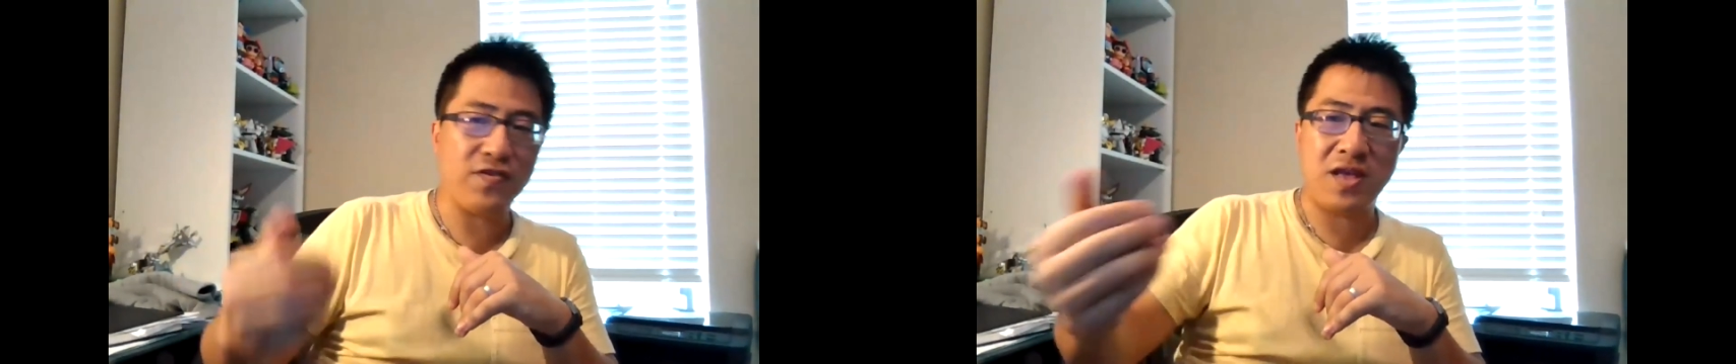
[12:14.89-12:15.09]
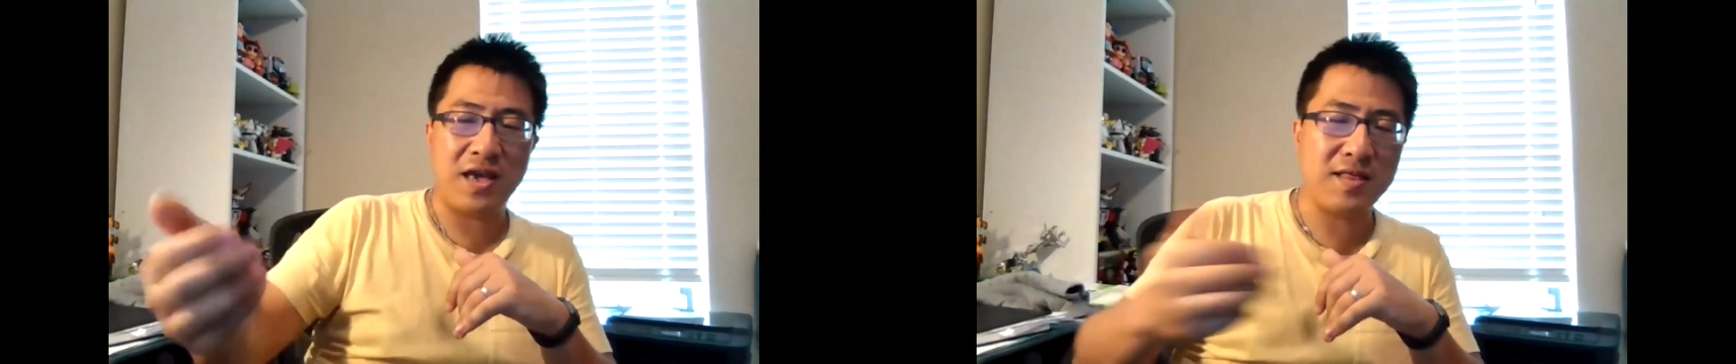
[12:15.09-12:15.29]

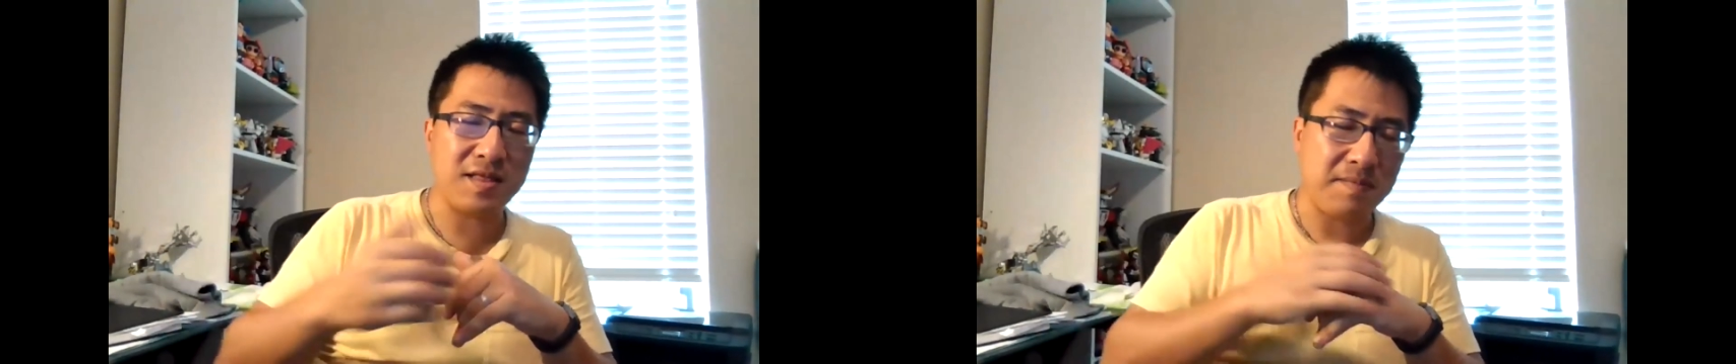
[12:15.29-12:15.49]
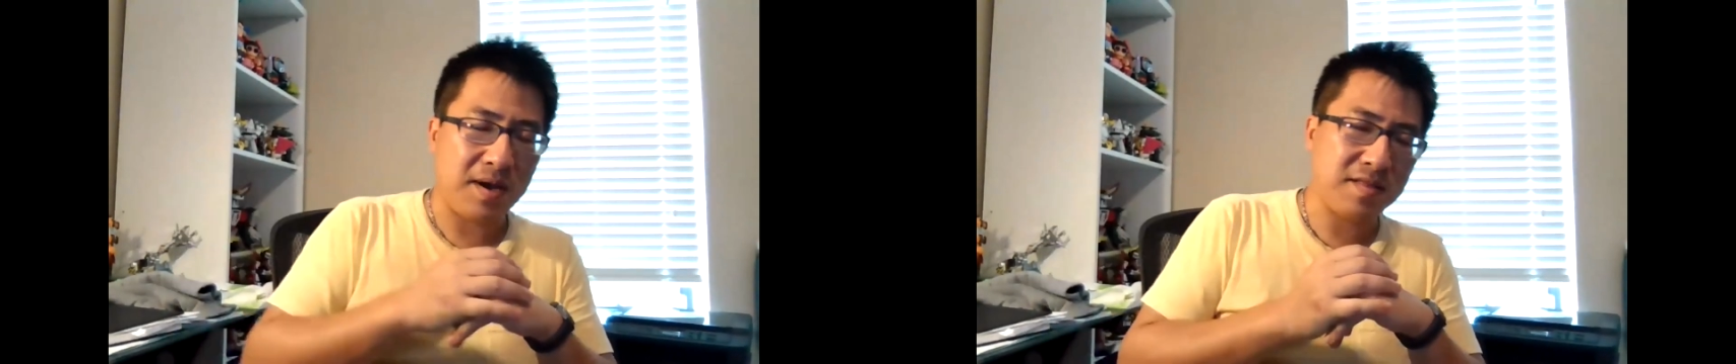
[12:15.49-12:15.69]
for taking
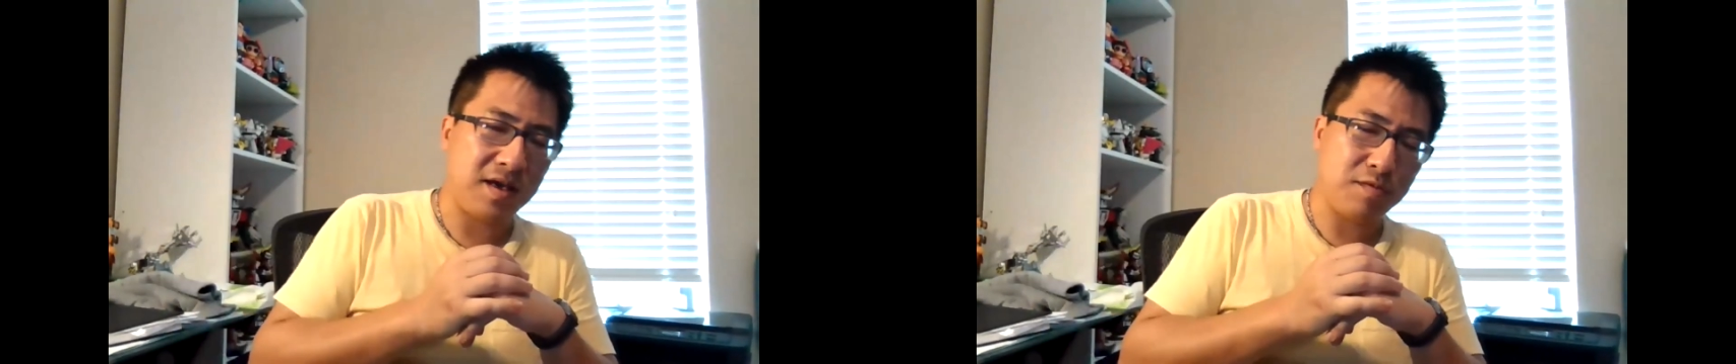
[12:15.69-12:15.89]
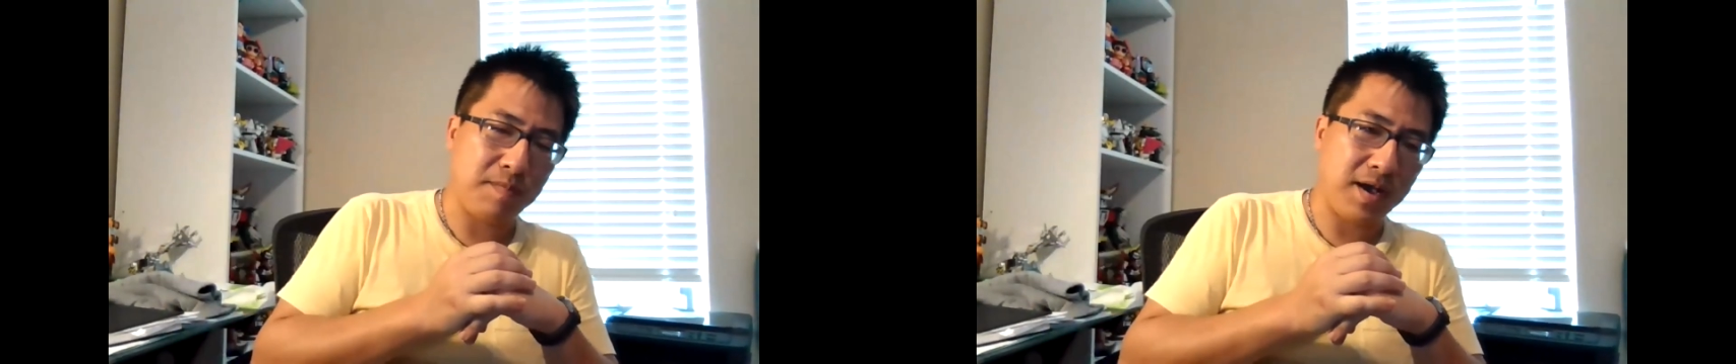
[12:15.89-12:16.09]
some
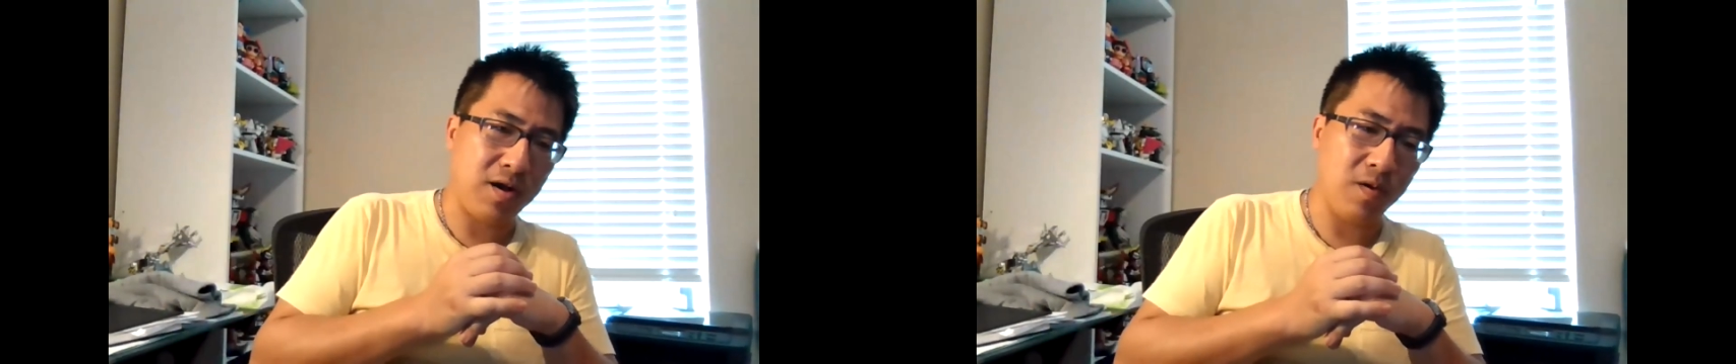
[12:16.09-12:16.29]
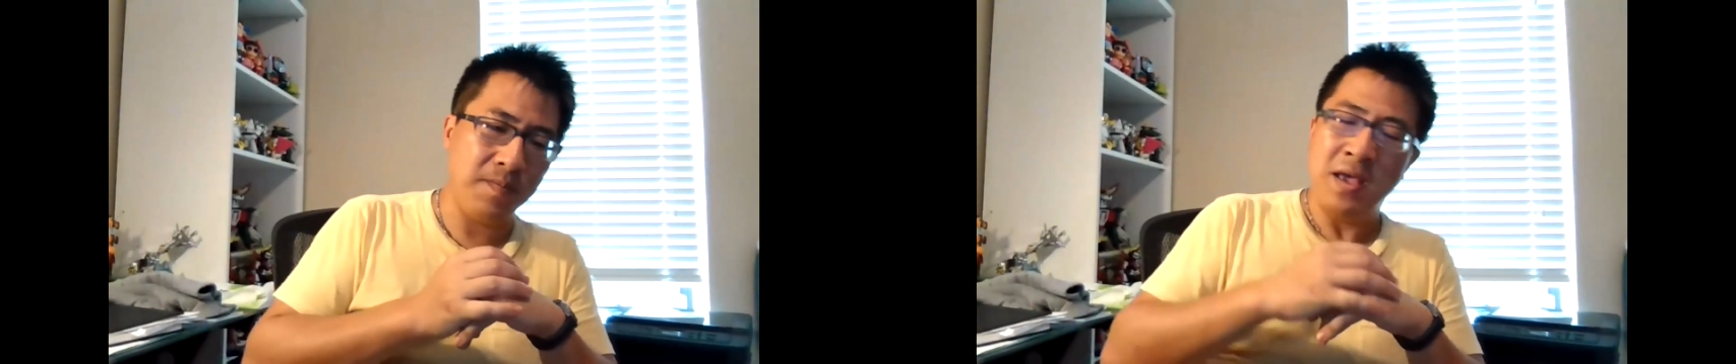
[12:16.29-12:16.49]
assets back
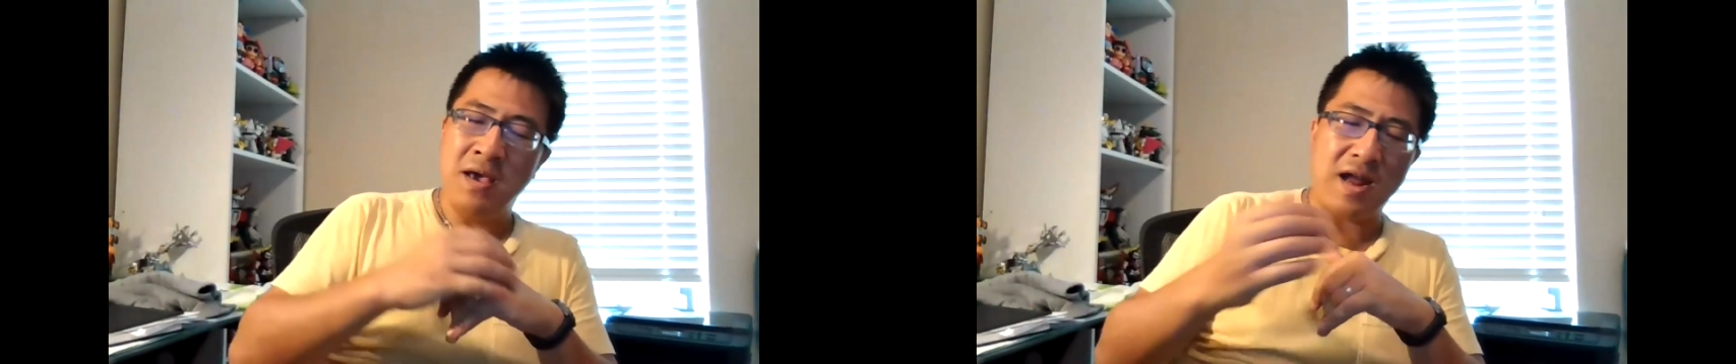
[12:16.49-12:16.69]
home.